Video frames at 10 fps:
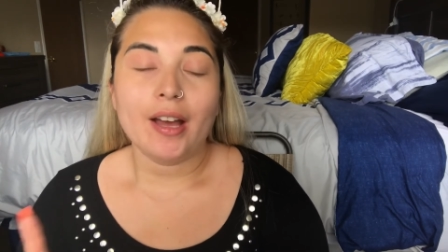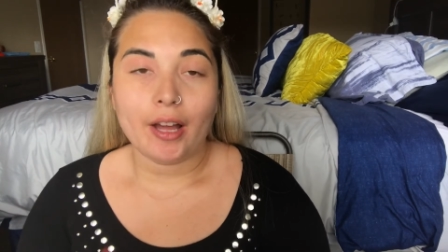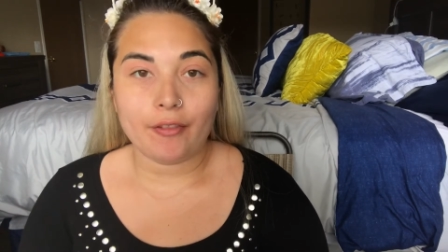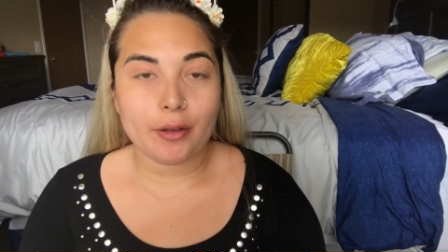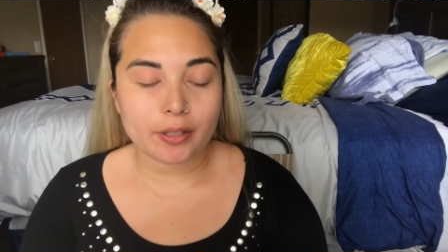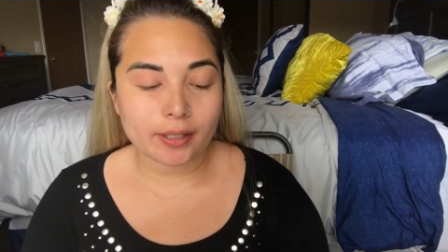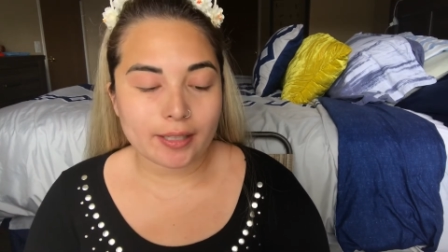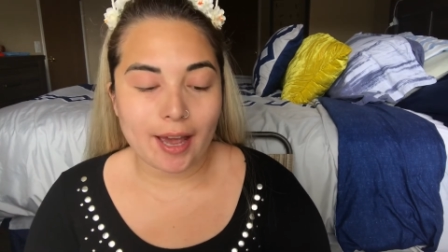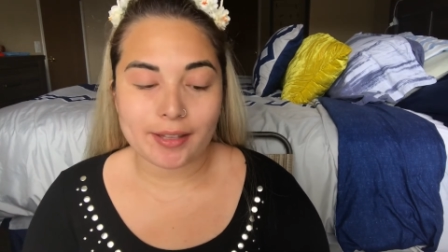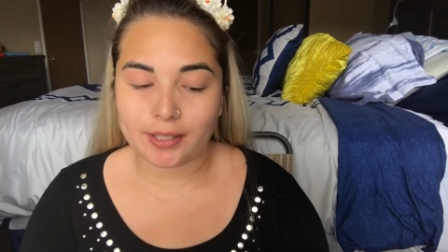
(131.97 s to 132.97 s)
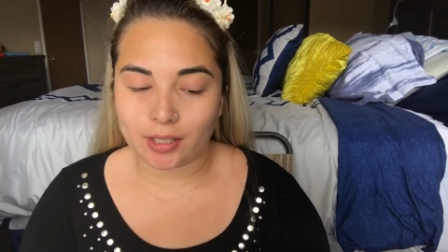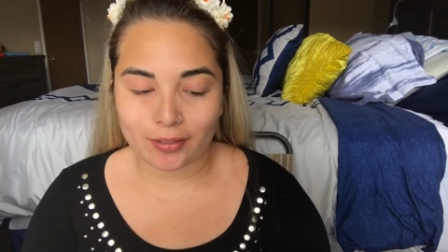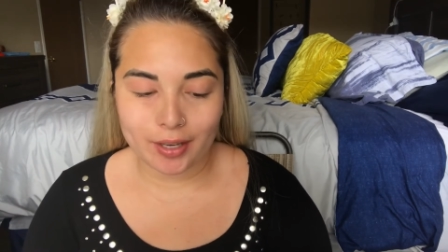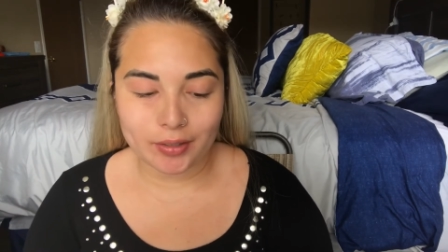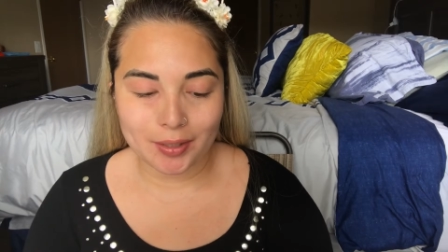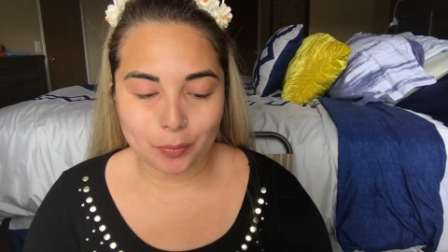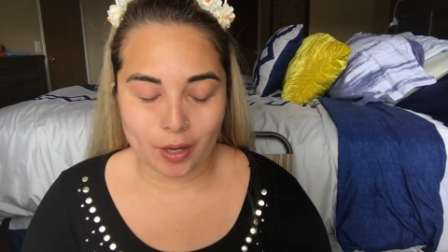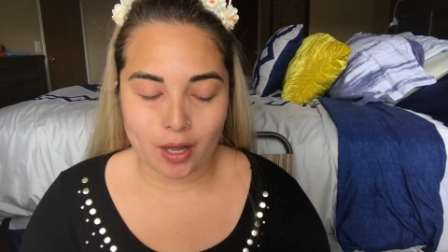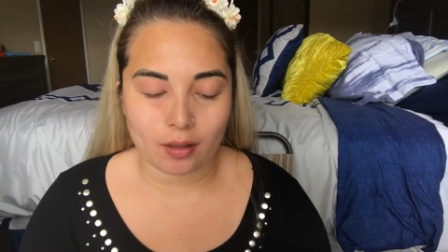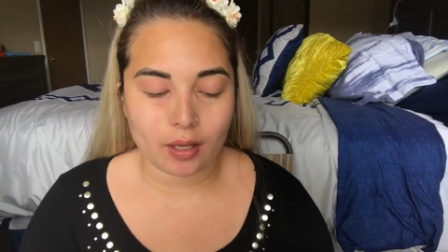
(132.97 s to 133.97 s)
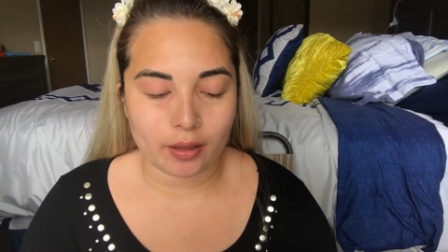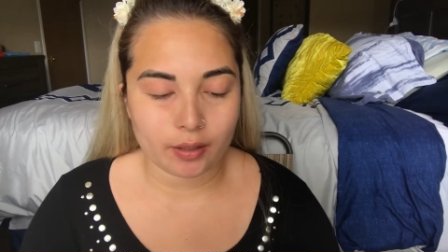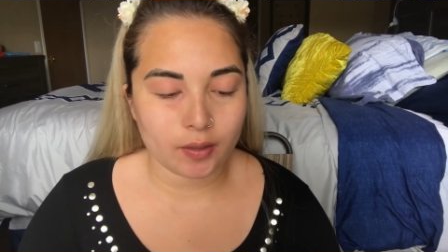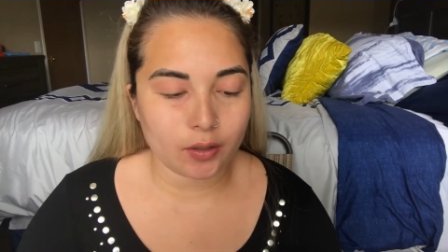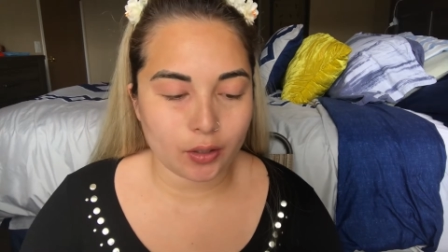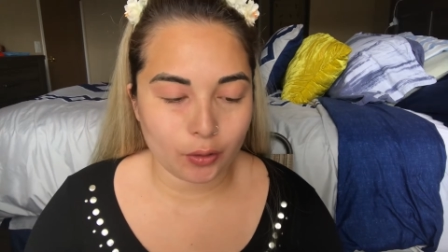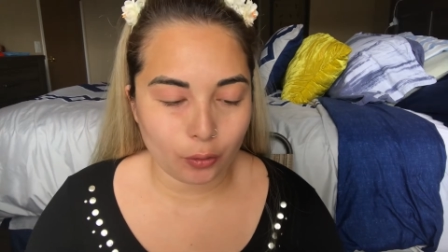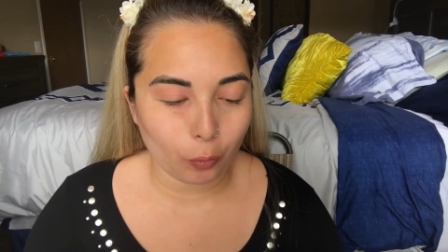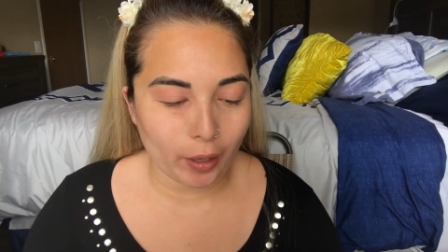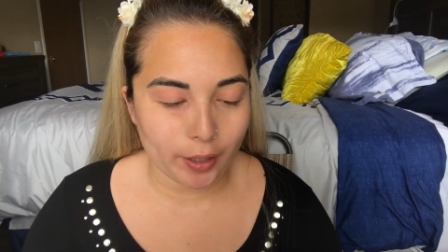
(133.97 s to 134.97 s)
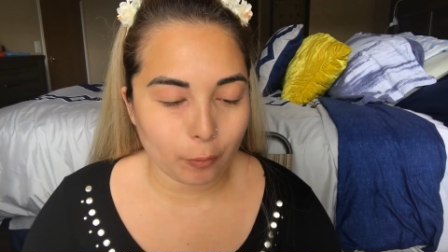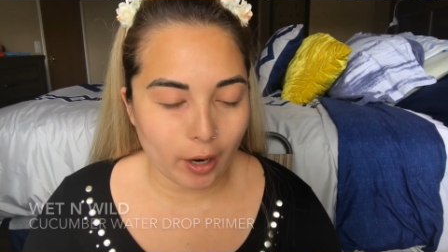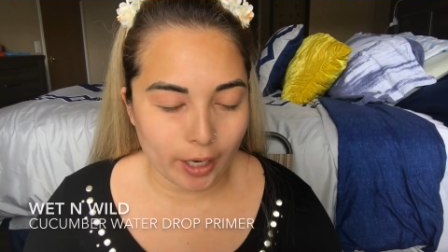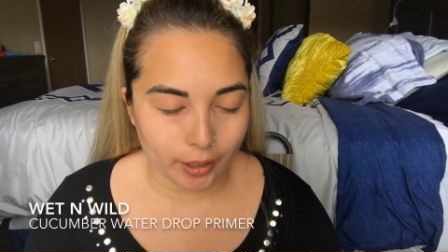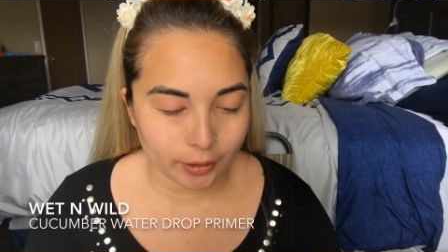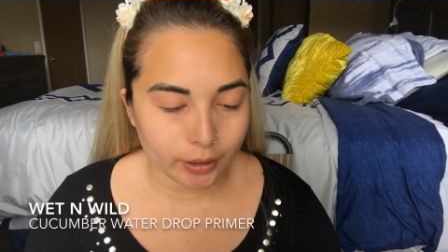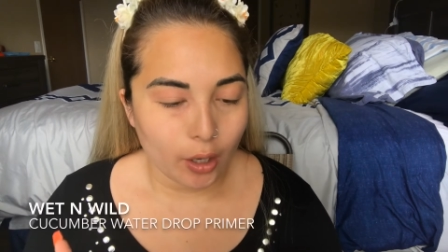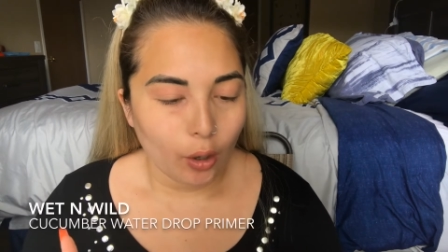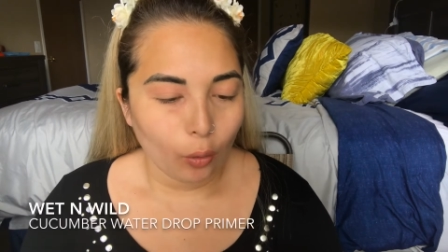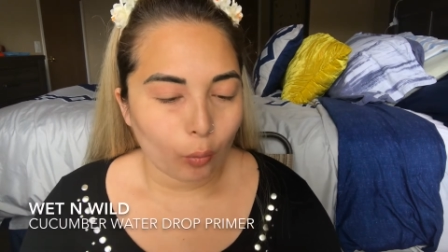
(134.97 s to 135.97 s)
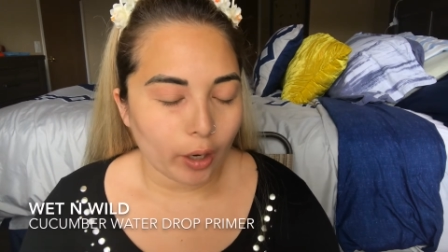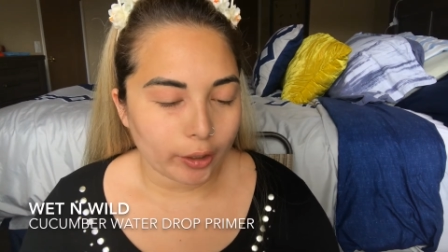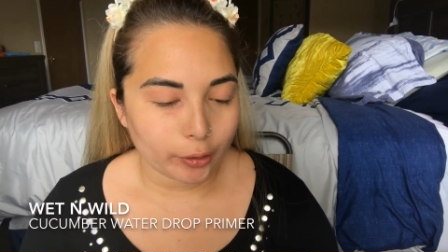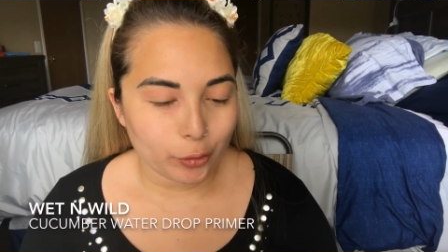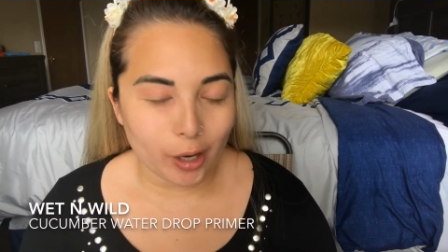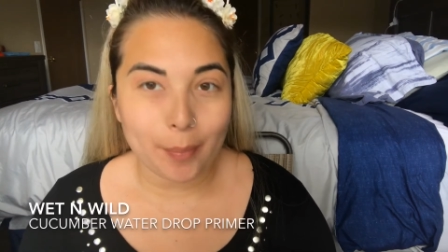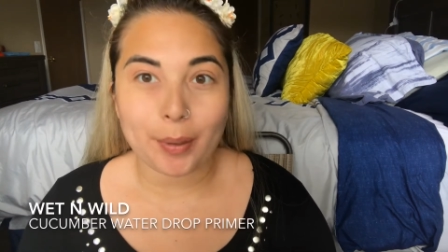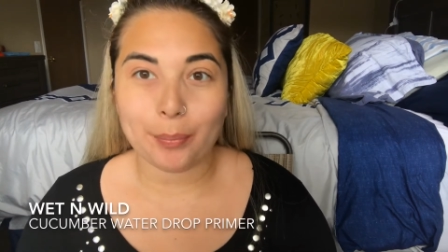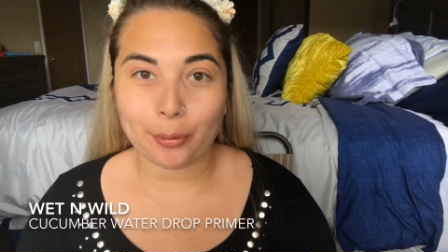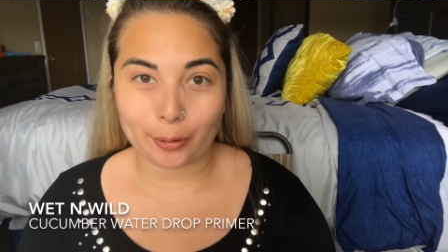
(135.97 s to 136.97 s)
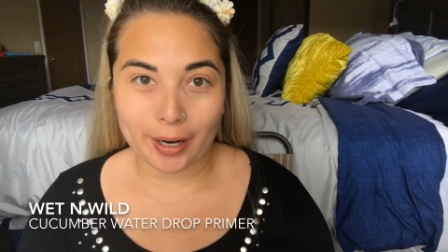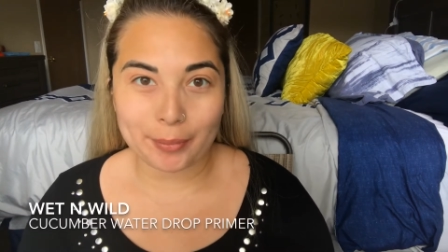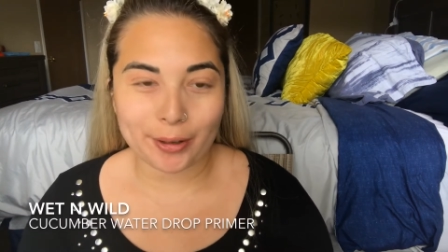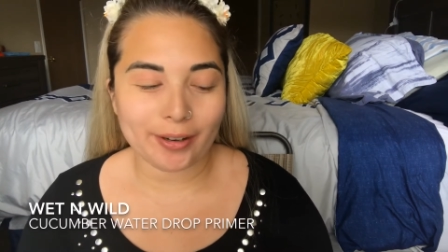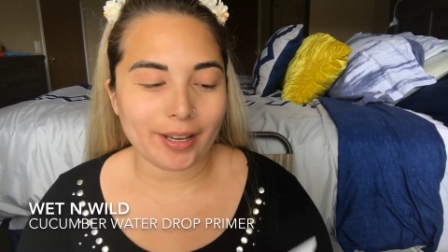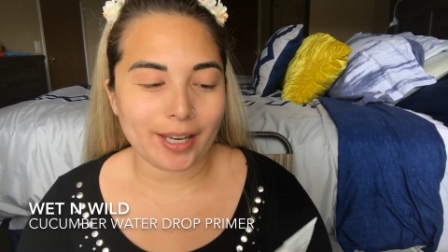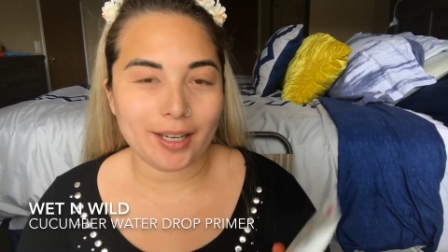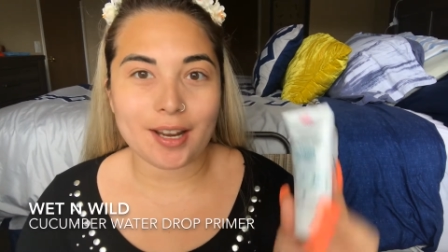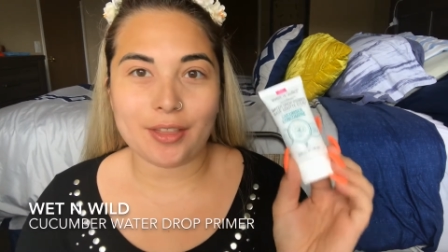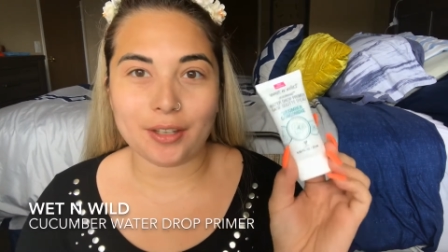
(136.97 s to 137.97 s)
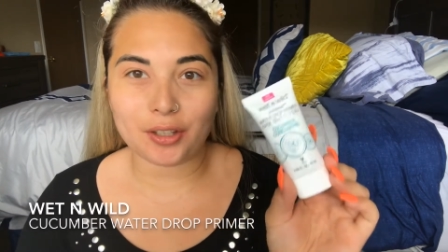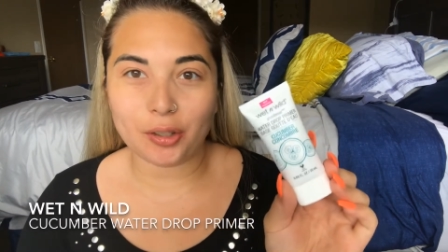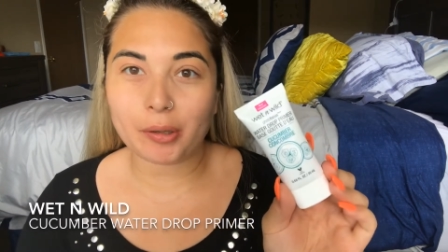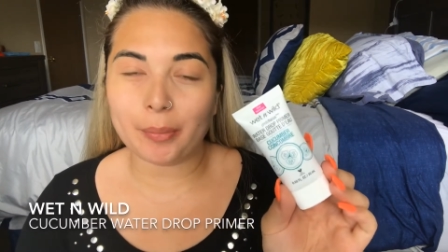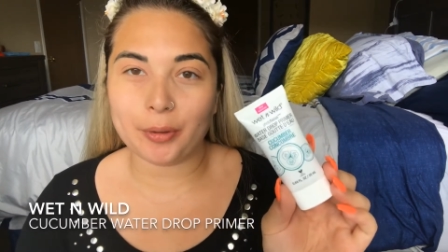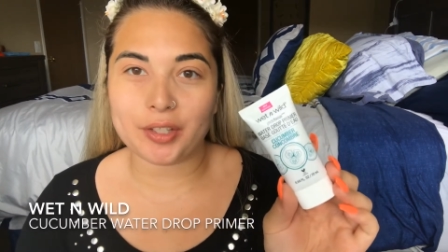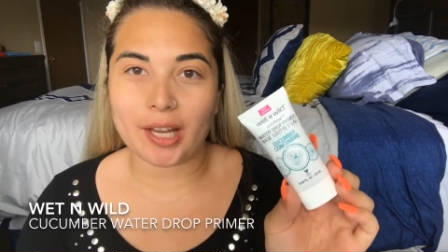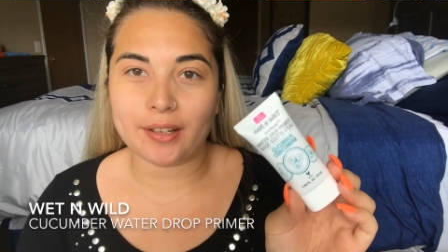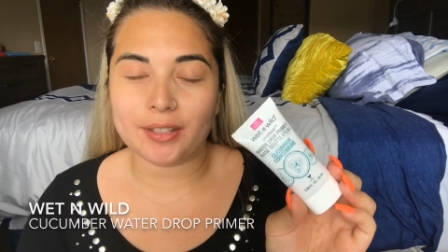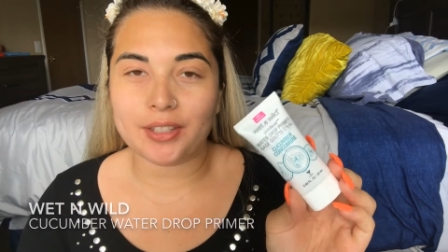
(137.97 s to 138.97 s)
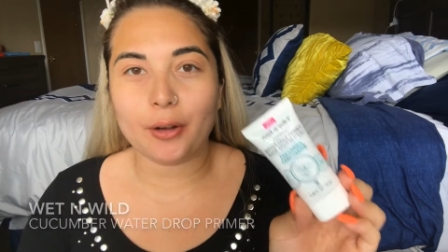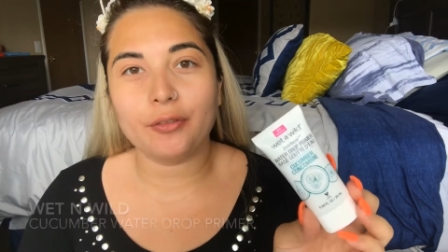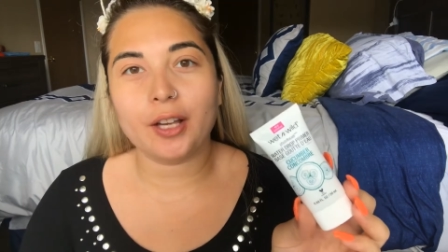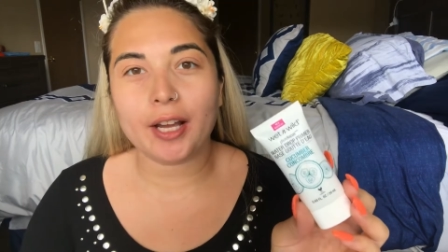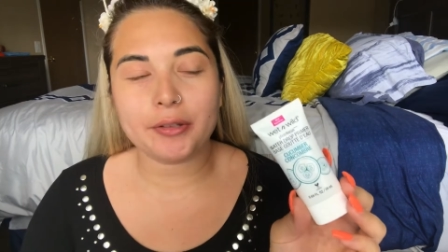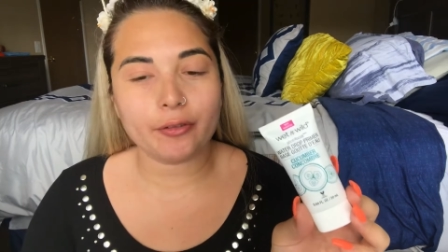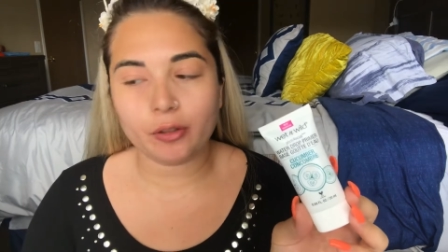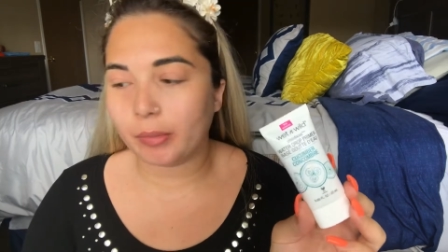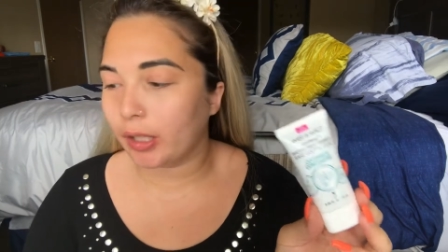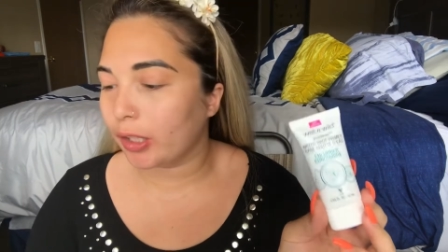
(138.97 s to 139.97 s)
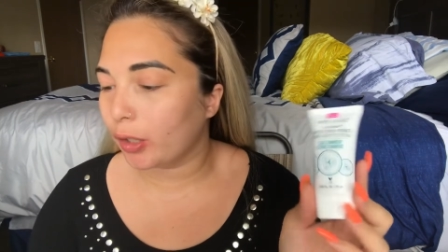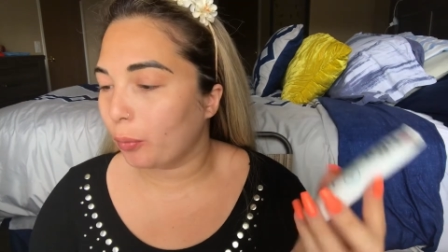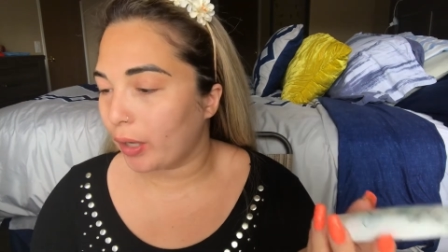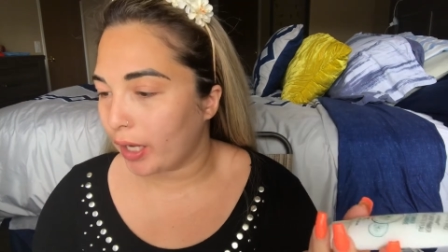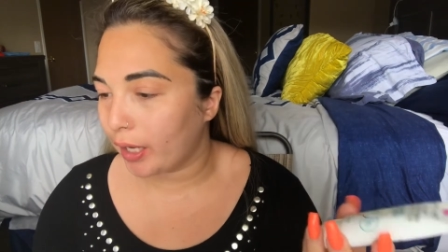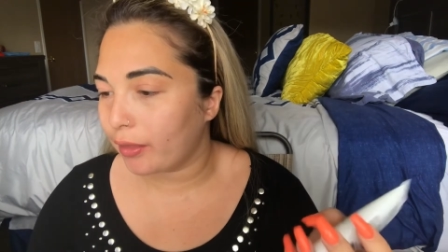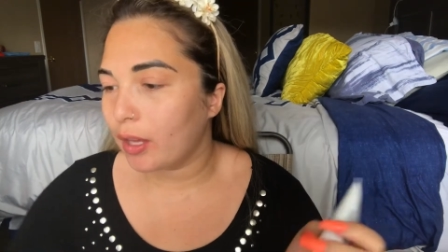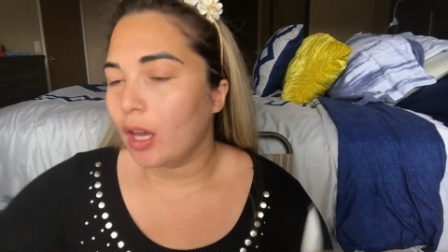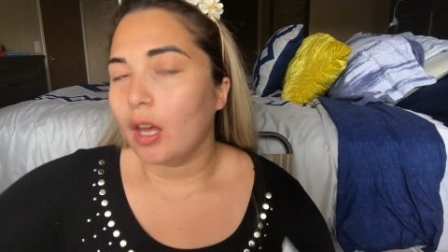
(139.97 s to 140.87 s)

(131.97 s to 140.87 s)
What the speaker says: I found this at CVS as well. This is the new Wet n Wild Water Drop Primer in the Cucumber scent. So if you guys are familiar with